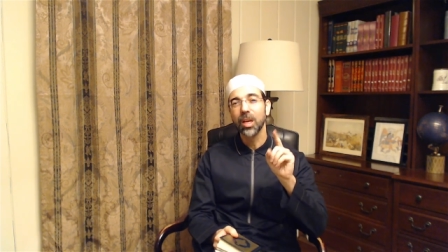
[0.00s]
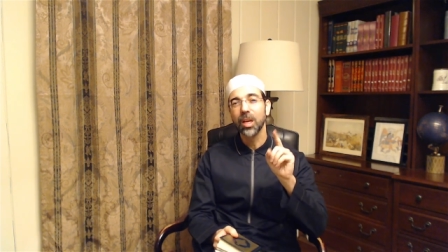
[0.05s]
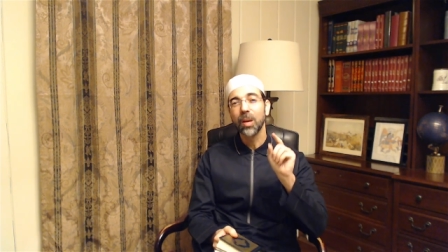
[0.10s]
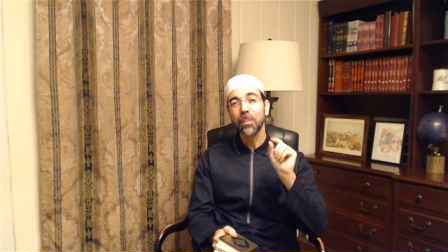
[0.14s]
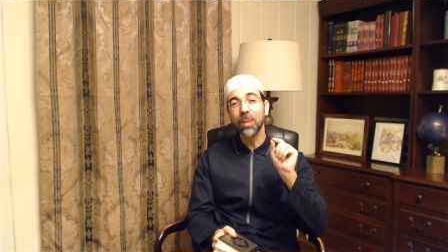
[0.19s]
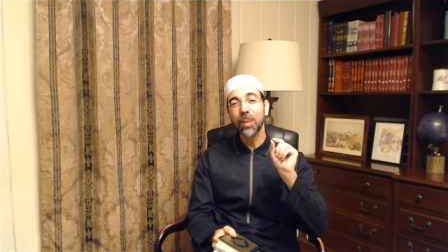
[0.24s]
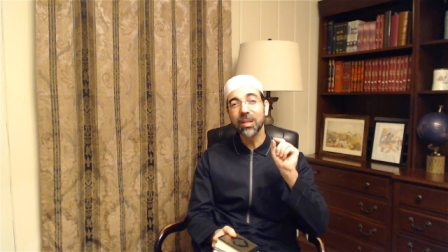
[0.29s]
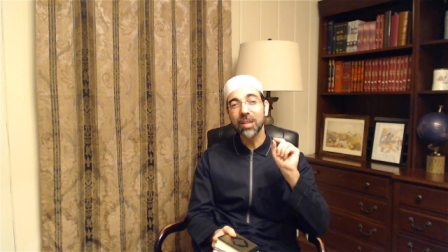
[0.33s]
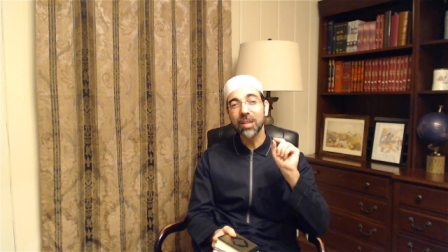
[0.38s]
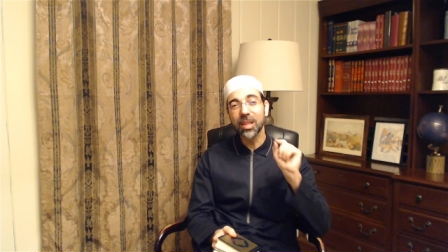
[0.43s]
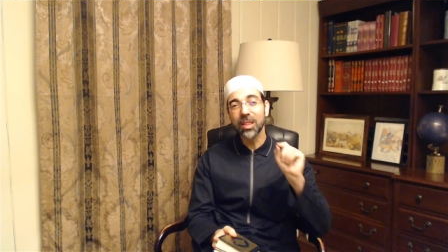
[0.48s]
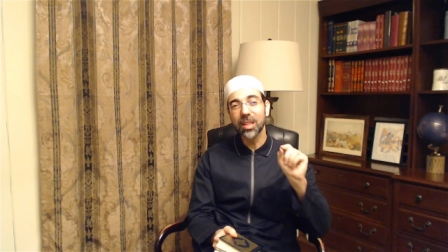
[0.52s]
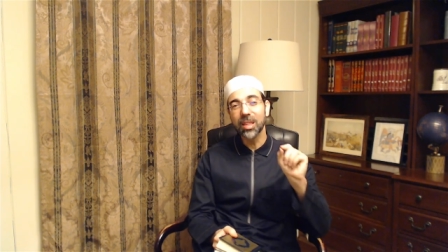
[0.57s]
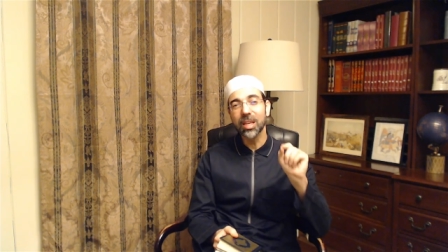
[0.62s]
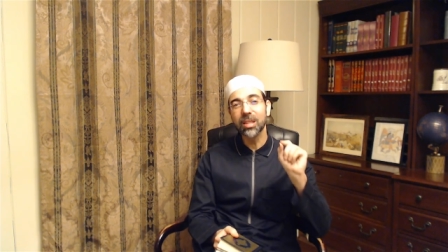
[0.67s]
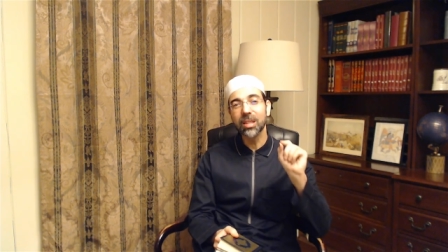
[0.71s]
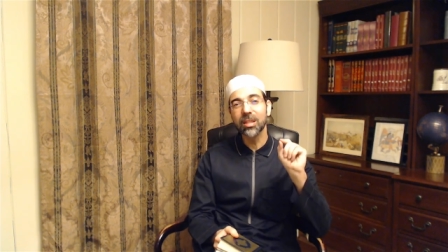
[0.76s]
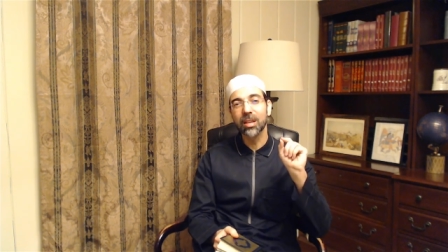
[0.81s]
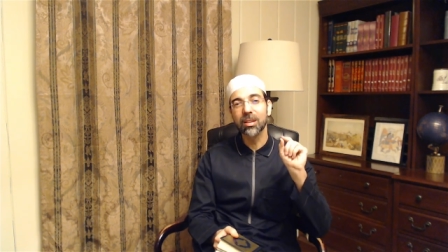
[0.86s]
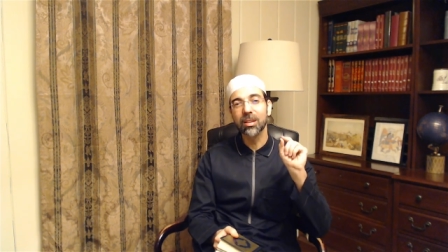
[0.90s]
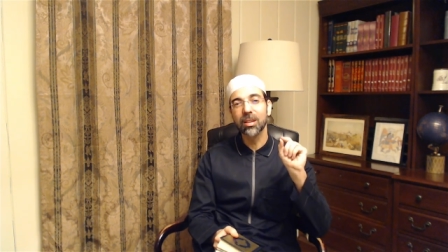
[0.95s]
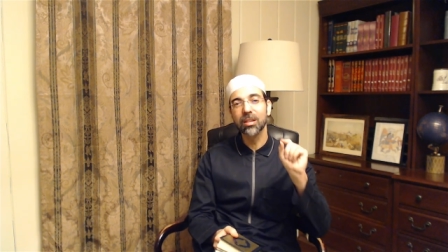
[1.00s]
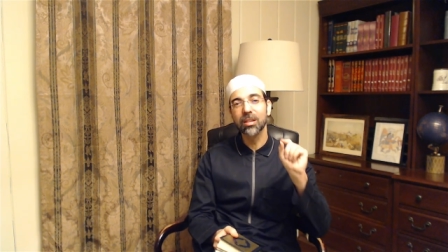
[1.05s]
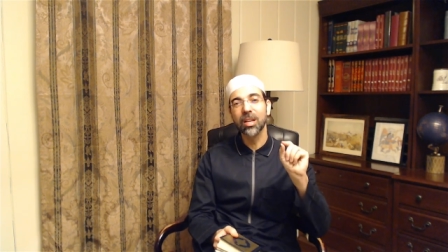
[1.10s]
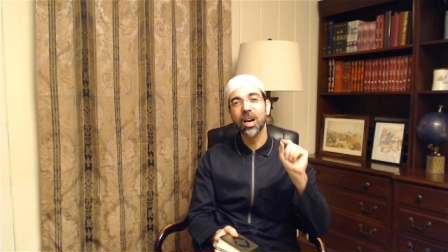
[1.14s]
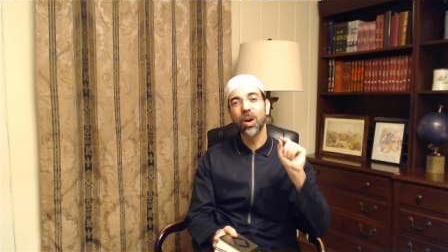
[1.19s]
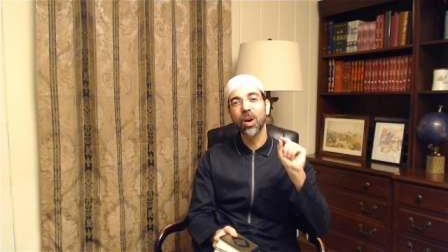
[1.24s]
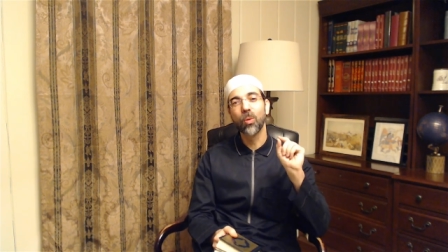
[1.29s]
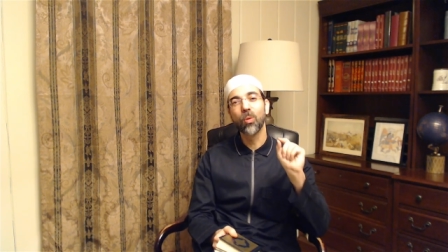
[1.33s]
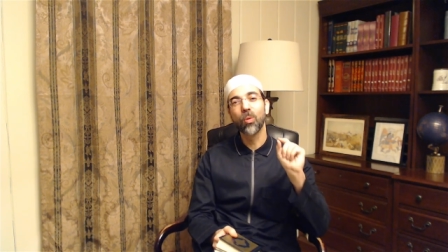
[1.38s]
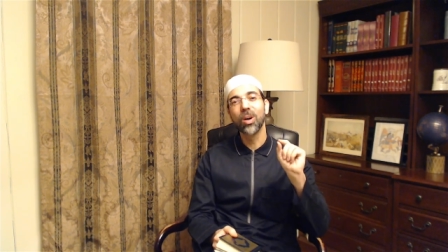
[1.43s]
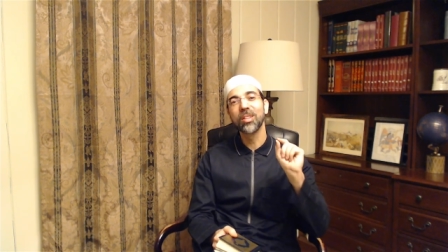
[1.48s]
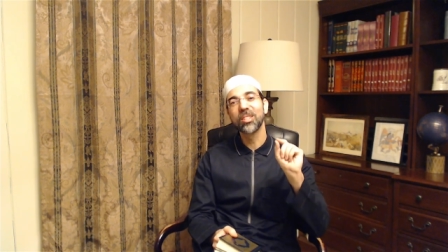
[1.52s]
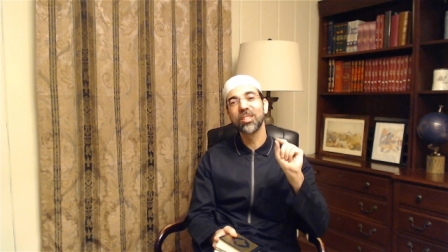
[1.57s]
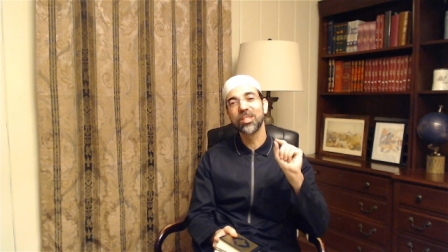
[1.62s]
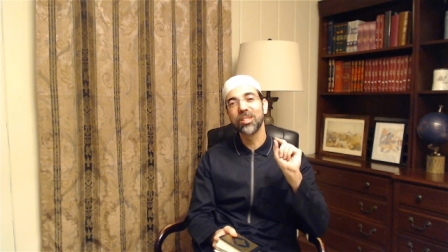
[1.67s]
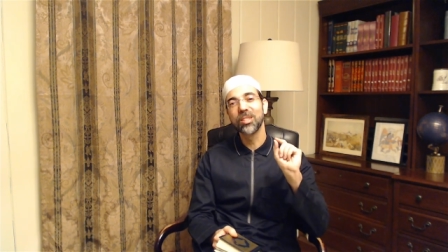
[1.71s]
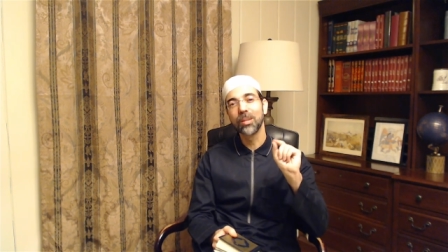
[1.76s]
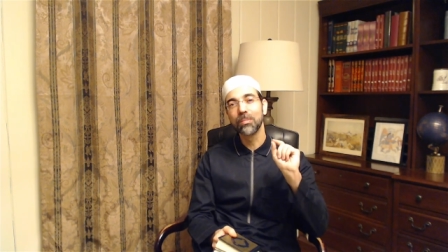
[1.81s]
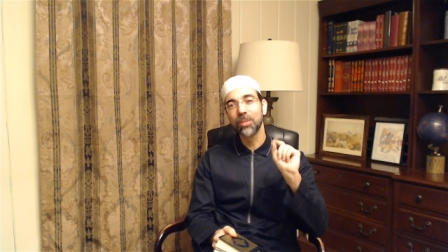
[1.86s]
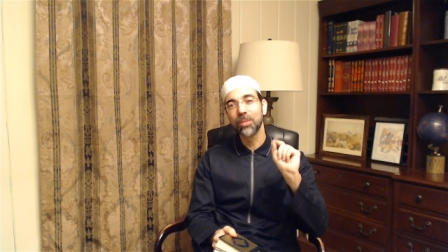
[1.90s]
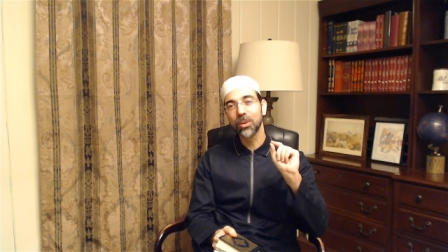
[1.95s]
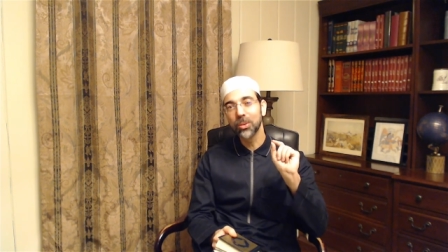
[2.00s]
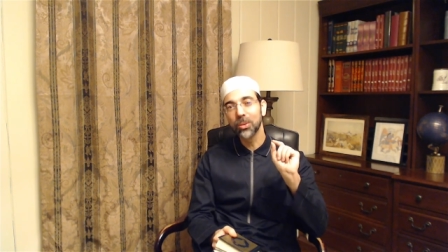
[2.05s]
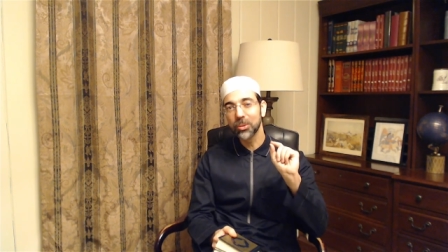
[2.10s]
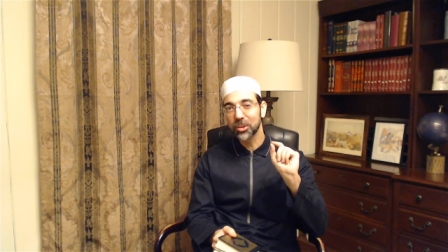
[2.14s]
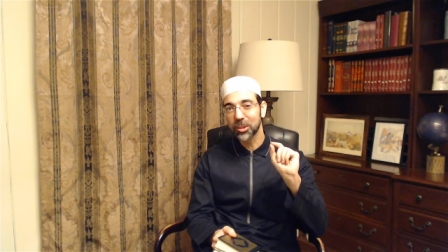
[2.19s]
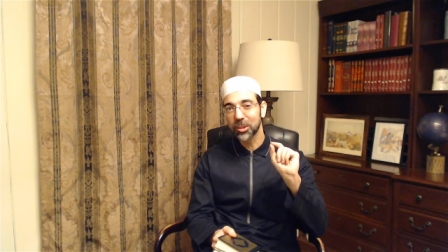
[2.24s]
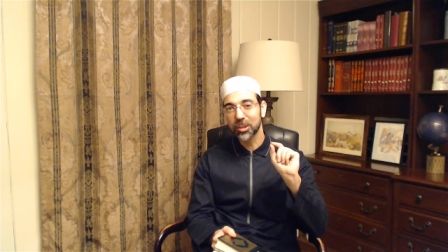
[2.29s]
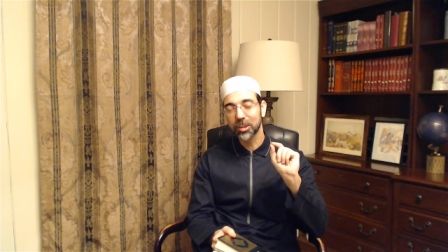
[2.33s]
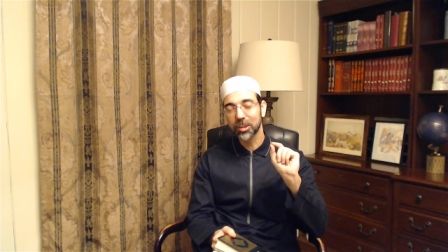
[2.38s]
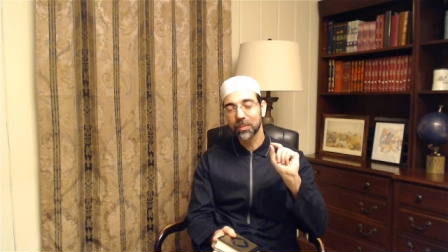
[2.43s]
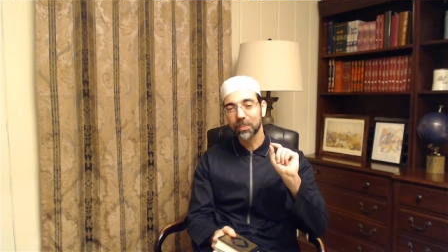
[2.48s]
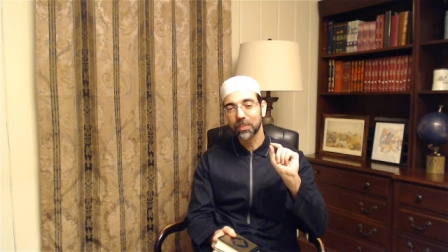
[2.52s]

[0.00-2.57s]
But the thing that Allah wants the most,